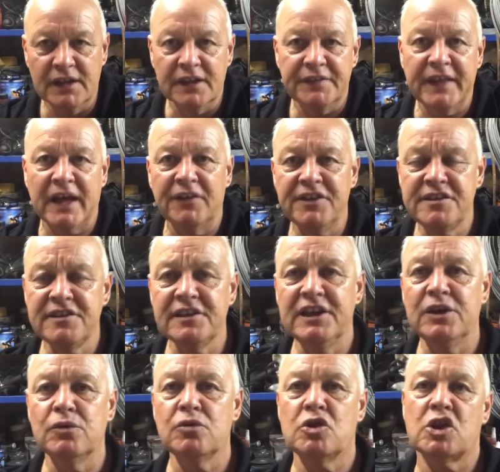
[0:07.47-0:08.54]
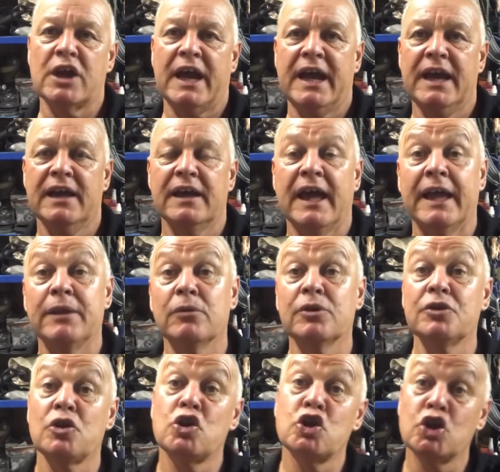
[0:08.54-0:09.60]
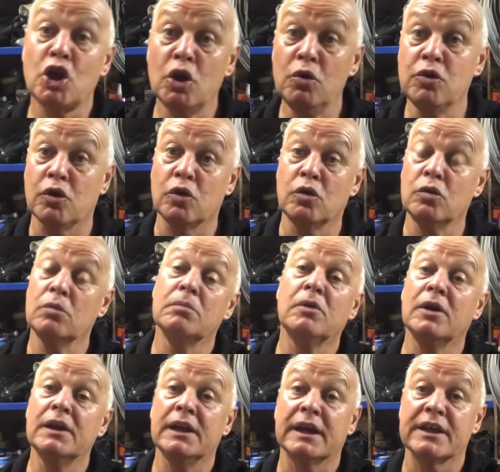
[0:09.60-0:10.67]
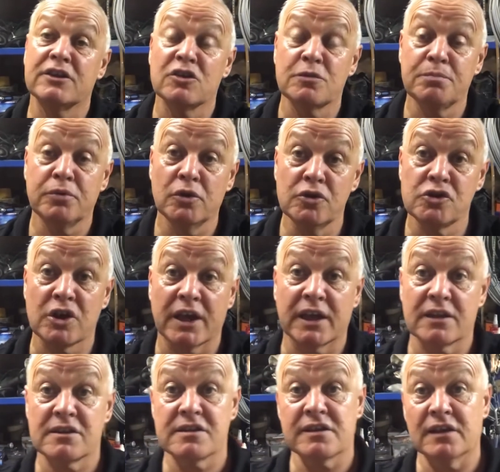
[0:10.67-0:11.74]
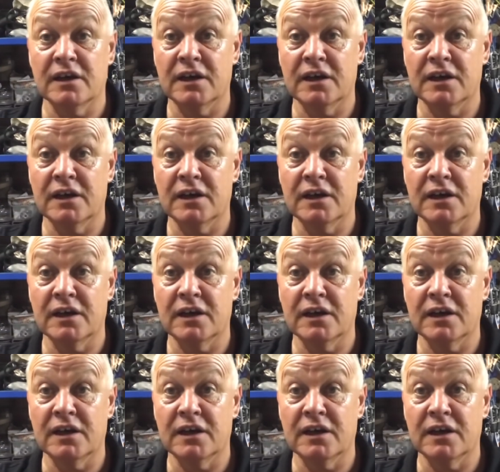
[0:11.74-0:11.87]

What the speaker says: Now this is a little chat and I'm going to show you my latest project.